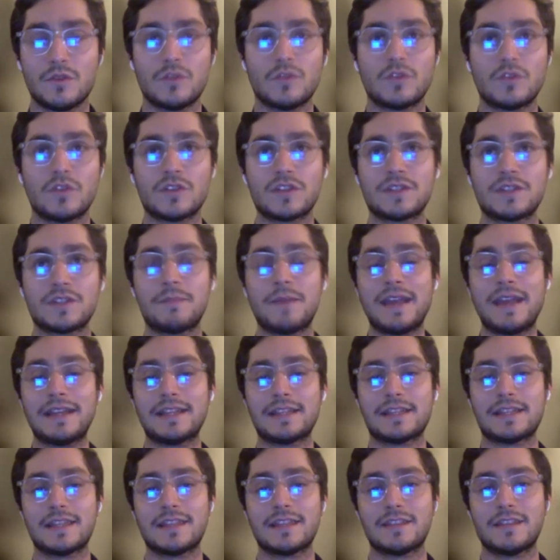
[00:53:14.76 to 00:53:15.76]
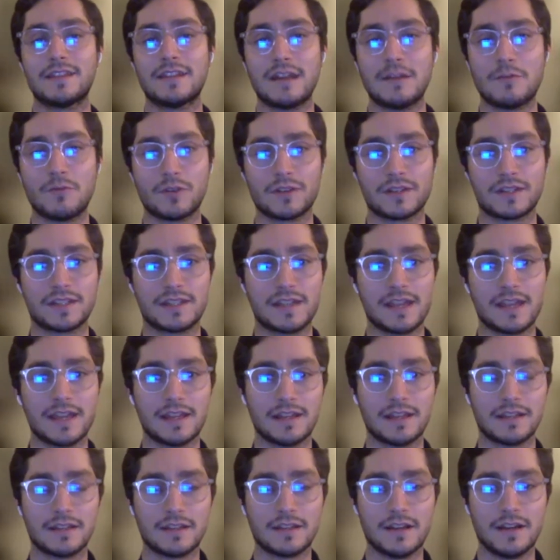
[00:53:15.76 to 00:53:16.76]
the space that the network
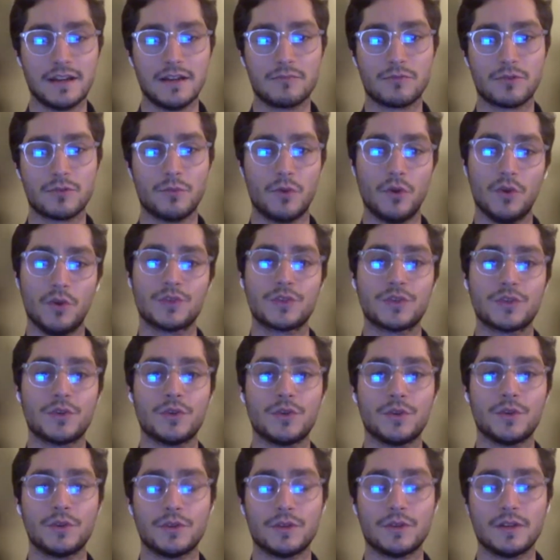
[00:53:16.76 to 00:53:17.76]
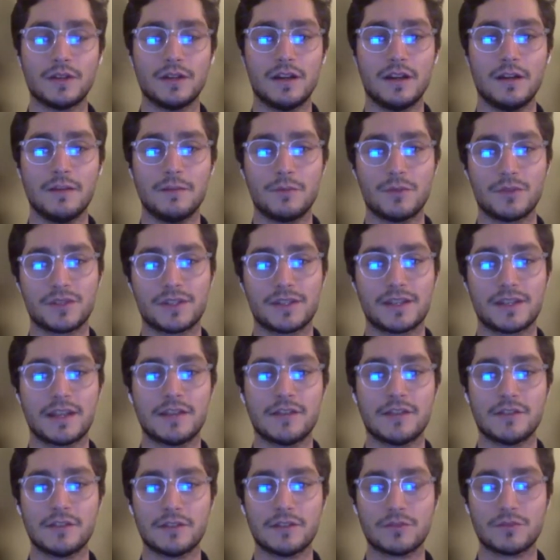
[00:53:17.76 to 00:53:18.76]
state proposal puts
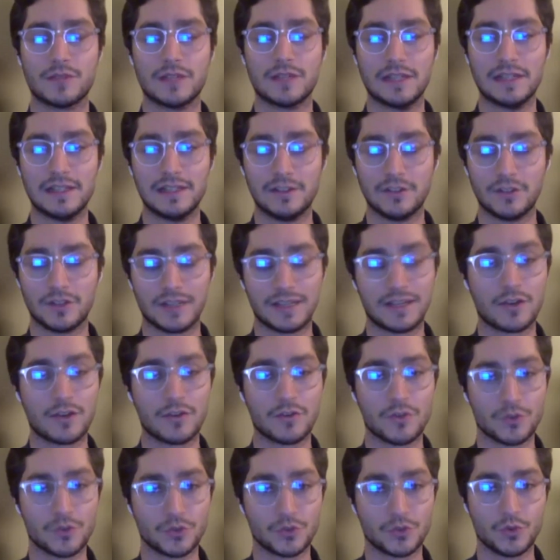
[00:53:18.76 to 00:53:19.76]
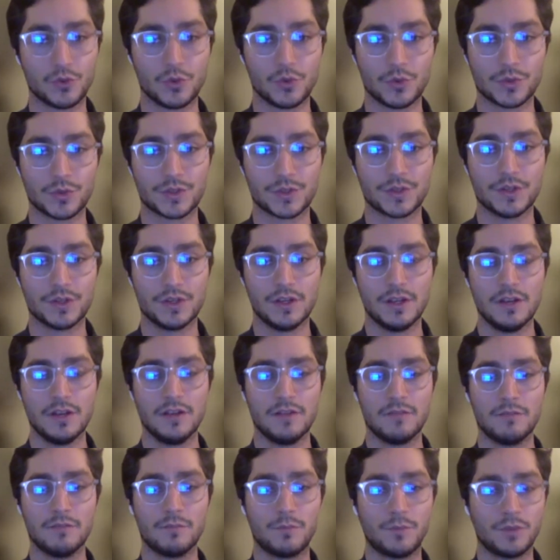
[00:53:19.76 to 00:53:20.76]
together is really, look, here are the tools,
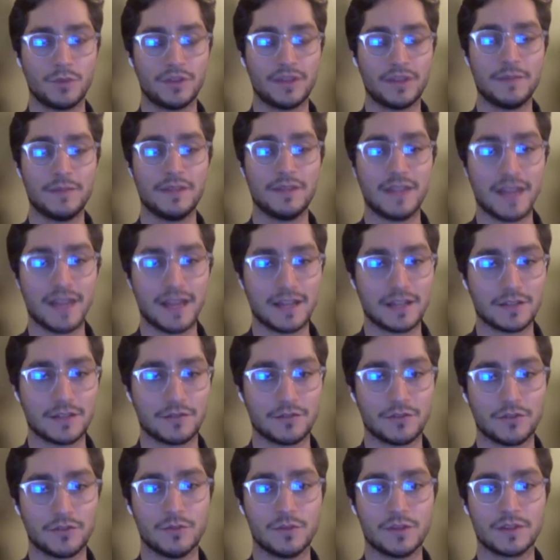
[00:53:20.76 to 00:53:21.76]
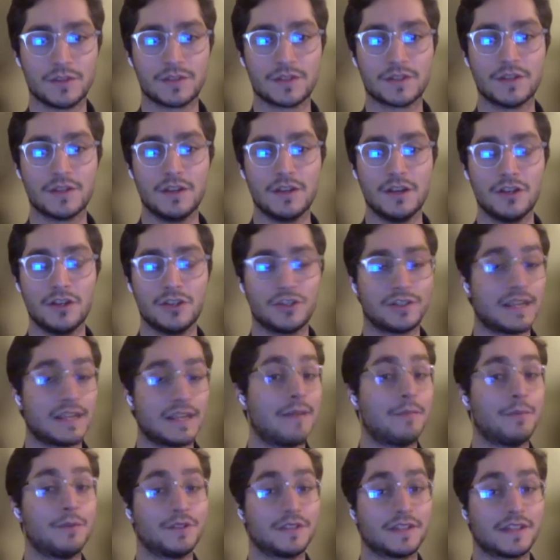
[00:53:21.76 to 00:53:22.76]
put them in the hands of humans. Just
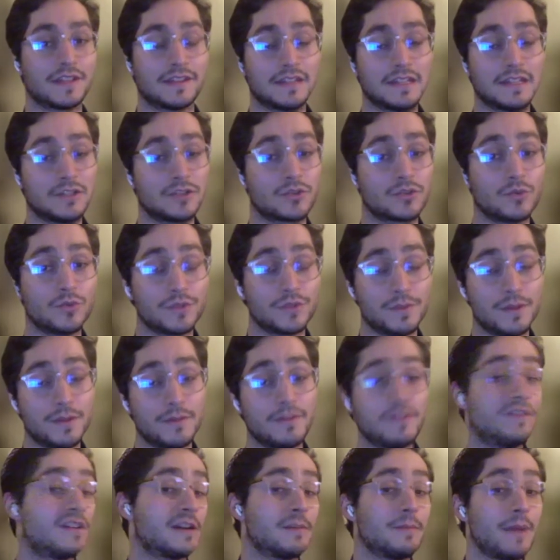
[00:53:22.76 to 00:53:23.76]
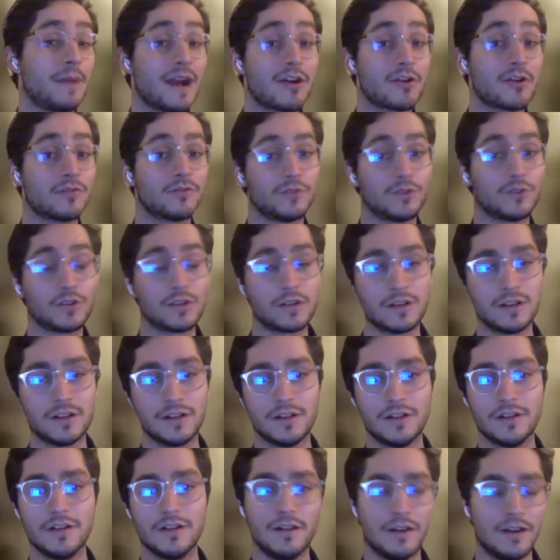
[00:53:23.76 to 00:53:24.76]
happens that these tools might be very powerful.
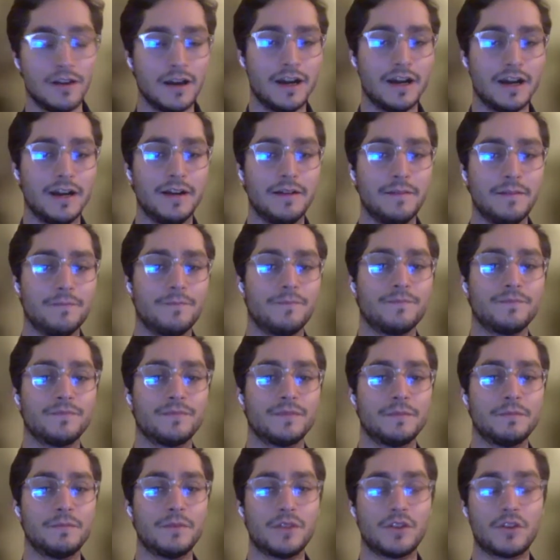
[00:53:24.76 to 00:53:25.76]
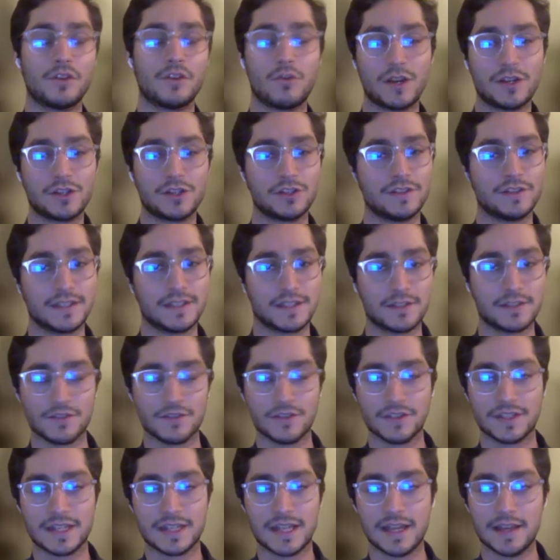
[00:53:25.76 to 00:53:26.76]
But the question is still
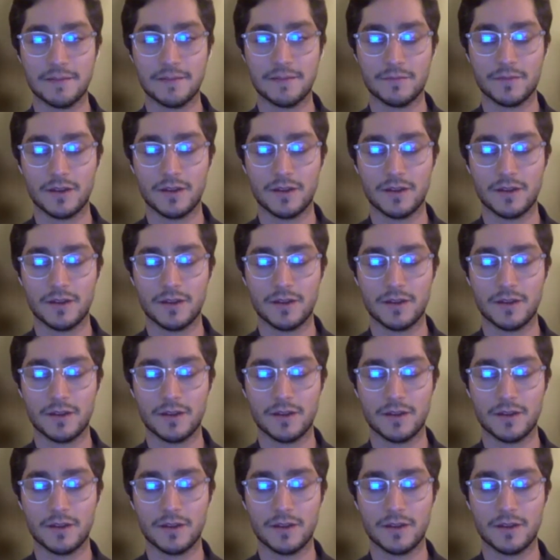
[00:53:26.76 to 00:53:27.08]
the same.